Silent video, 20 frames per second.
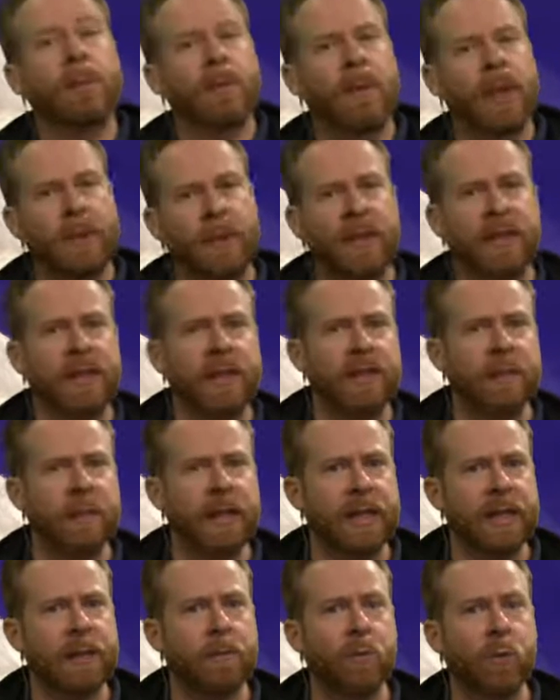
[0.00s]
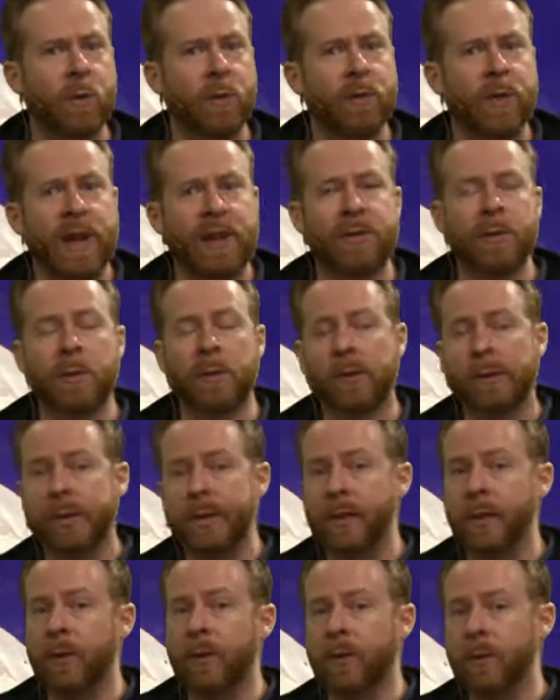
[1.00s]
maybe things became more favorable
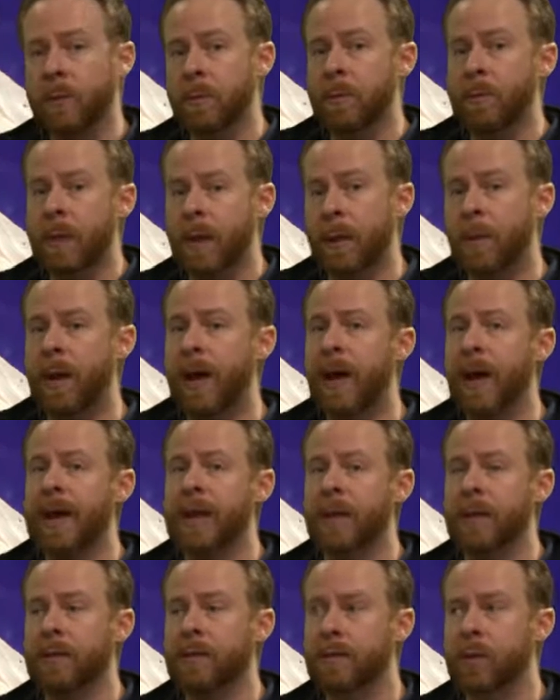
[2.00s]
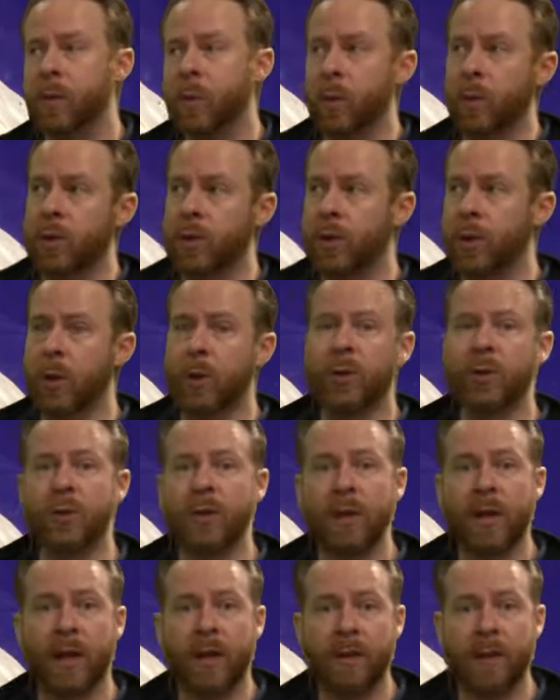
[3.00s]
to go up higher or closer
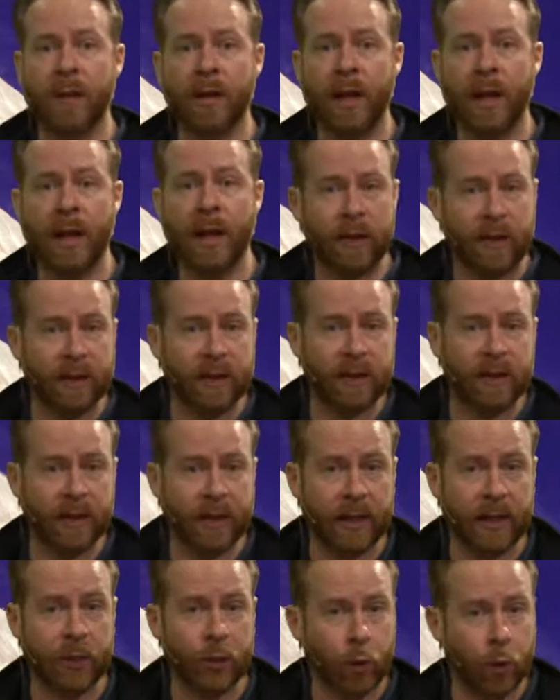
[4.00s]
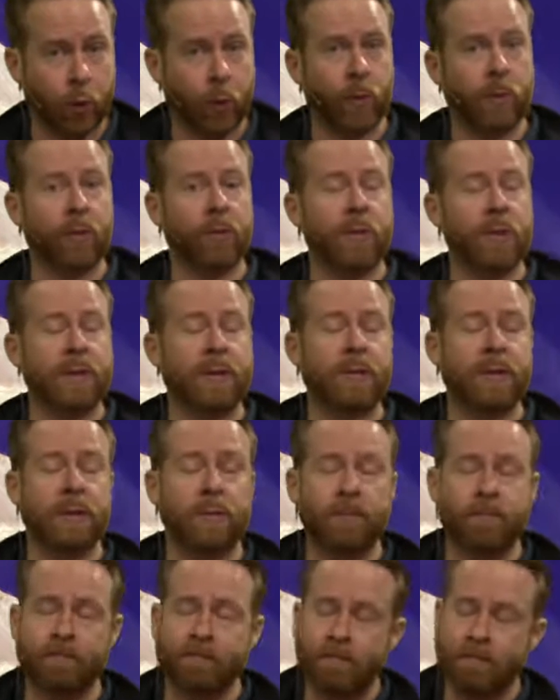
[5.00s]
to other areas like coral reefs.
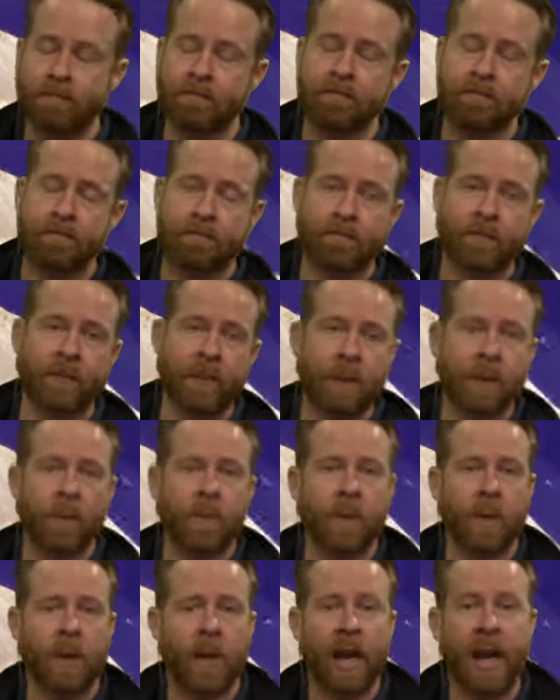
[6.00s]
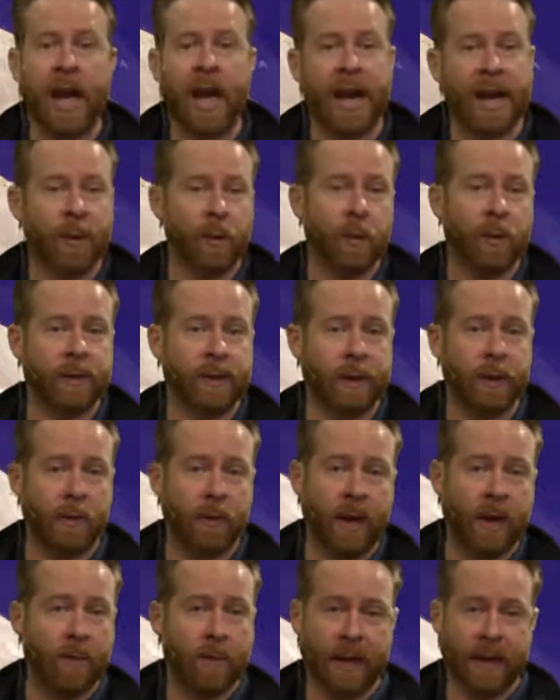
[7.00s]
I wasn't
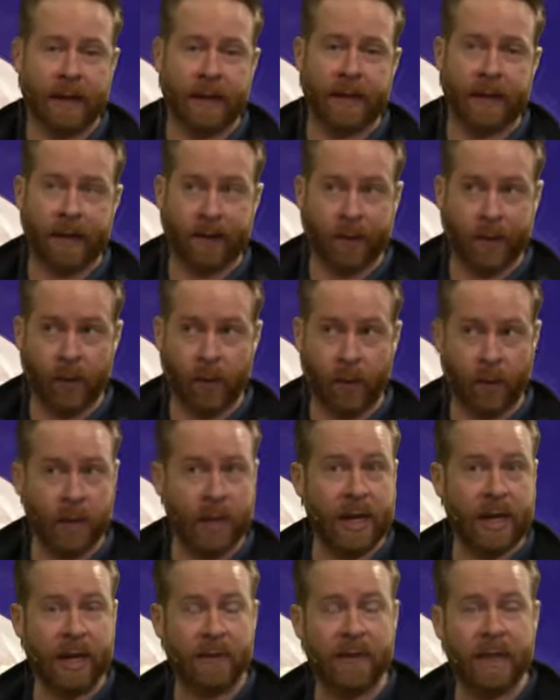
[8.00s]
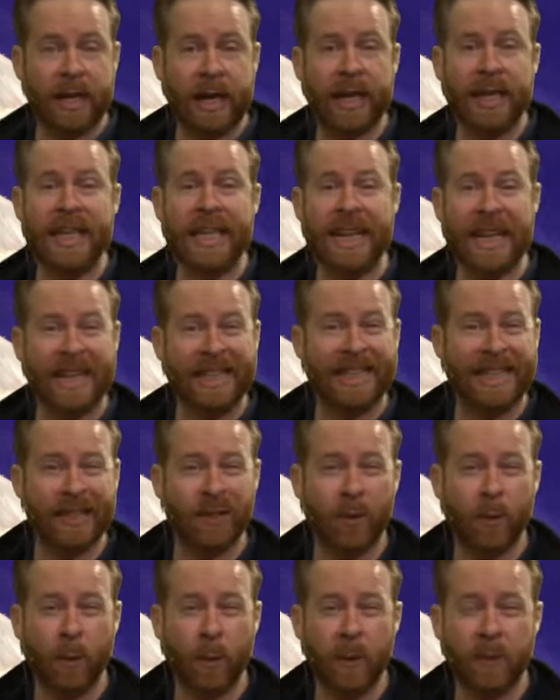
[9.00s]
around back then, so we have to kind of guess as
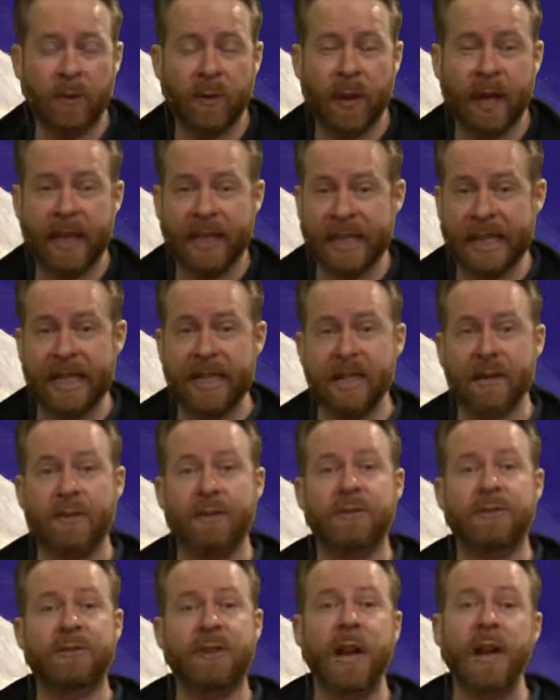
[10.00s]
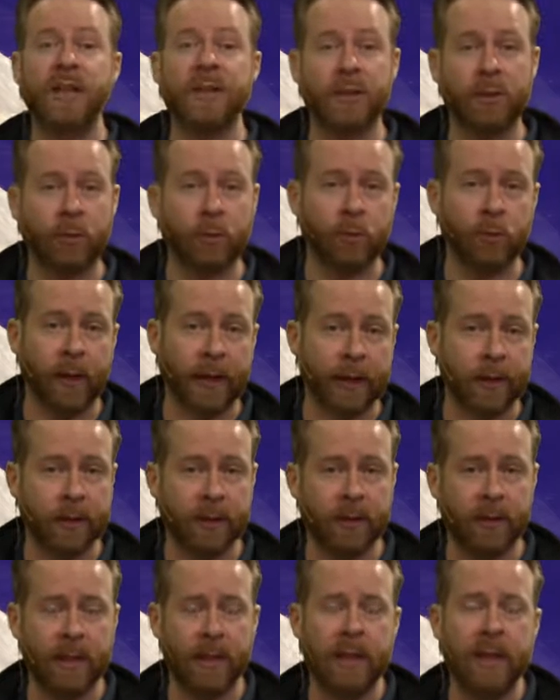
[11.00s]
to what we find in the fossil
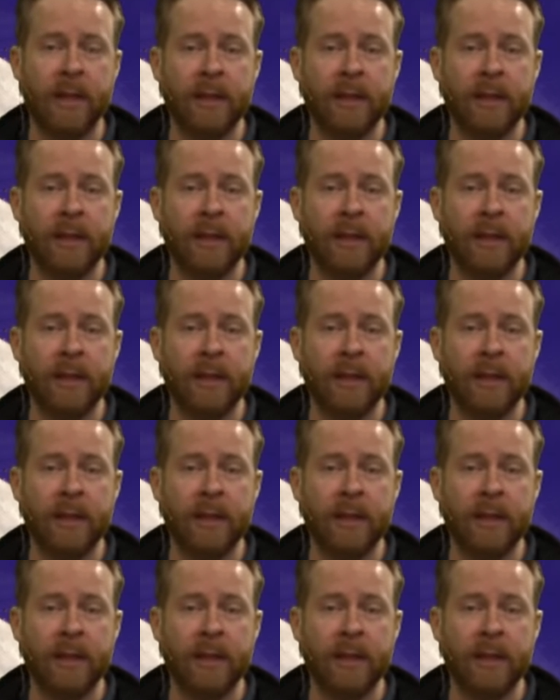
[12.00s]
record,